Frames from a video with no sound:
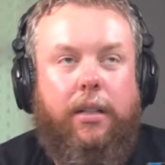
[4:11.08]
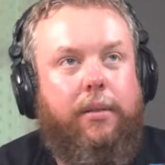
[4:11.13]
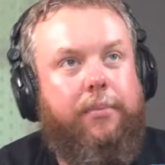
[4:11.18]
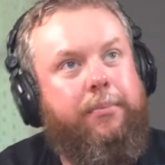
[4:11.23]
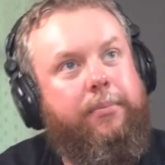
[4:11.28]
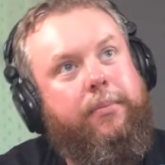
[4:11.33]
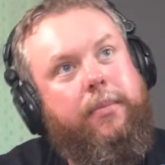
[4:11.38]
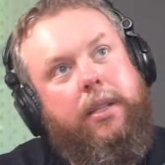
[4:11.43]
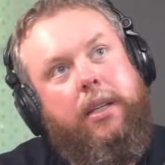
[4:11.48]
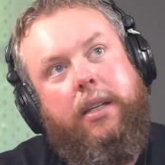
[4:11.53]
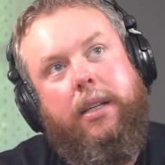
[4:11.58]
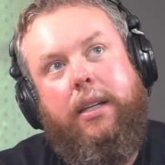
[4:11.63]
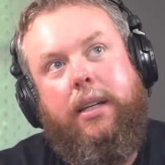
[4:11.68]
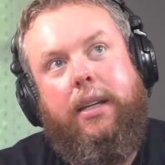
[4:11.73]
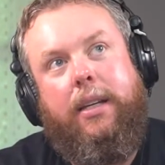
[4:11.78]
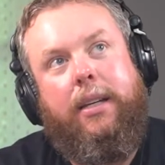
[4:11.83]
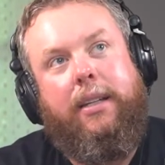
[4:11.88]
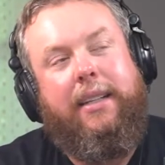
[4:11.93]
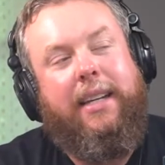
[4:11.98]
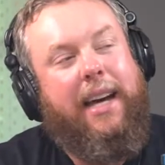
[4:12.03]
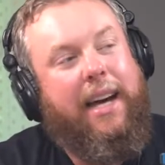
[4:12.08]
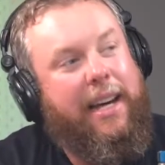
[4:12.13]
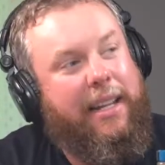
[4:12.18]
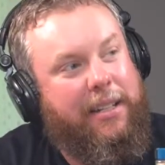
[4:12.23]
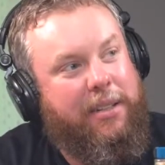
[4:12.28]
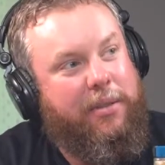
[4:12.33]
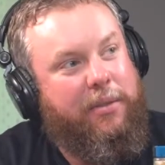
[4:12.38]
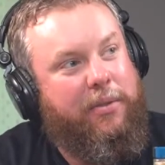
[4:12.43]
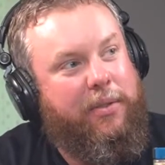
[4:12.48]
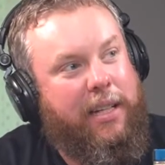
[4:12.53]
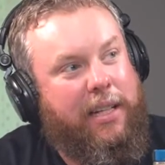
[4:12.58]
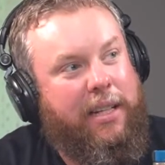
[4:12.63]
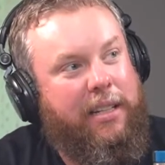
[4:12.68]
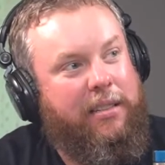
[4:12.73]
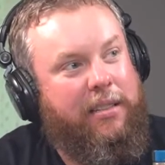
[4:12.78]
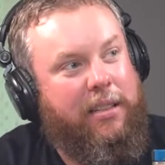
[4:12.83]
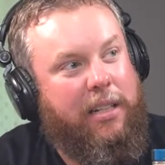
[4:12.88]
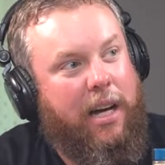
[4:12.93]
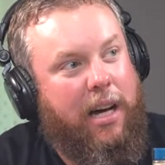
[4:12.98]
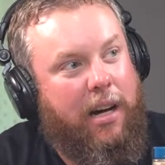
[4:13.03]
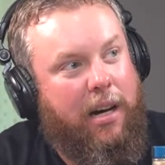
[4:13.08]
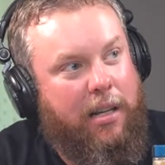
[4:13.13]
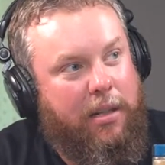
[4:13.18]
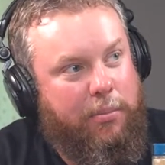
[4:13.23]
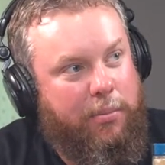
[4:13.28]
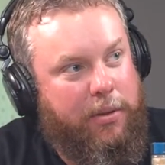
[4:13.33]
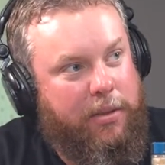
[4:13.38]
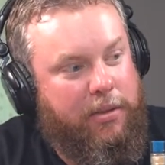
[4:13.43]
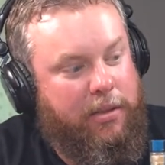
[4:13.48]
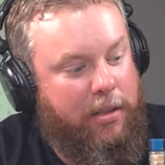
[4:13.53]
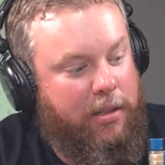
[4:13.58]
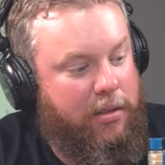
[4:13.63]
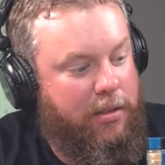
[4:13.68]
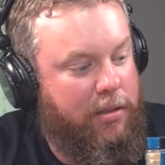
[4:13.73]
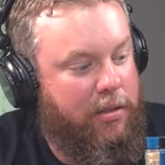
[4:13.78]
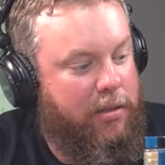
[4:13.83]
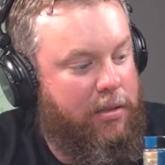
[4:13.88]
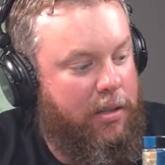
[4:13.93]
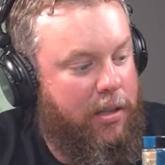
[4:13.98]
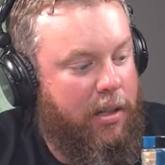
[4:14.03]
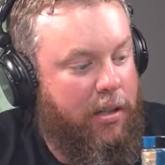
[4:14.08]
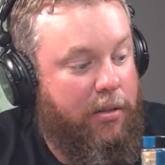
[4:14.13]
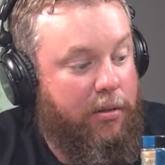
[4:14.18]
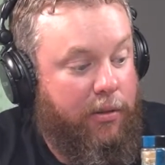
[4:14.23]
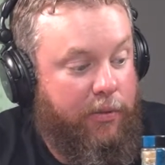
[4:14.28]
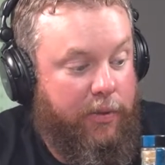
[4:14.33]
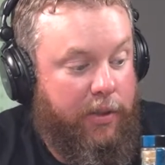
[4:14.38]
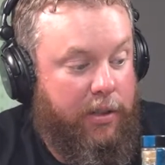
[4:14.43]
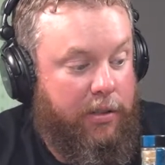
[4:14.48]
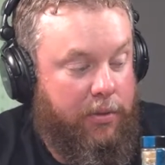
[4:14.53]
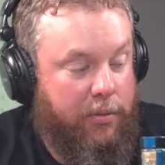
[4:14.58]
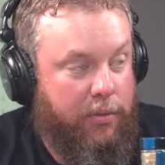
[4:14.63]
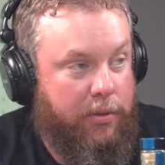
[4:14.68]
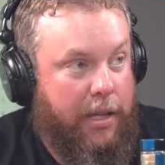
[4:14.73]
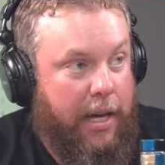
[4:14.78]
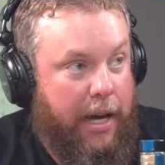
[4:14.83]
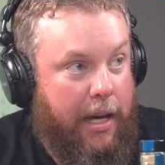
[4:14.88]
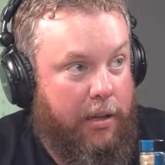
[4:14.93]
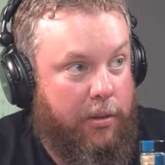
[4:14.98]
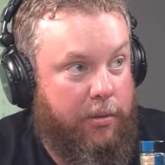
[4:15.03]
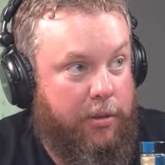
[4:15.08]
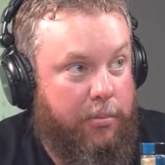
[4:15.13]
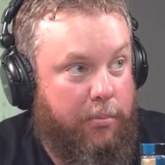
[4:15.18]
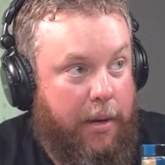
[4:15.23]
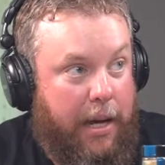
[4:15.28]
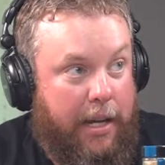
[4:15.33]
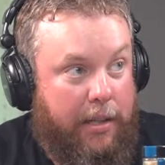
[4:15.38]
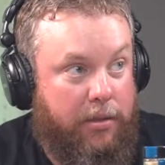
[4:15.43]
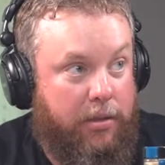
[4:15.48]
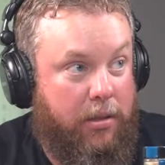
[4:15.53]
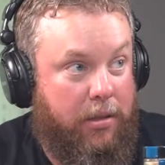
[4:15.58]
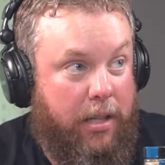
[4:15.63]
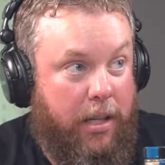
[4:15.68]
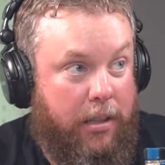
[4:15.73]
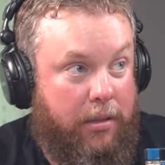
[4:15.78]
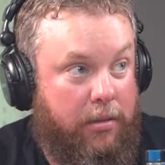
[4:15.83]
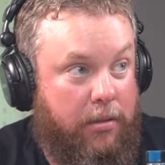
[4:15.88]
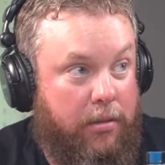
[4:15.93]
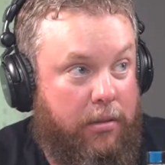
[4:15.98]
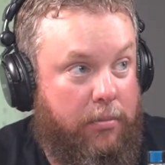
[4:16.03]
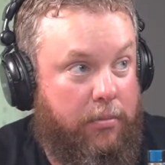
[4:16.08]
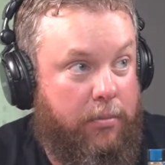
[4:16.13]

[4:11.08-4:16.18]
no. Kind of. Like it's an odd position. Her official title is master taster.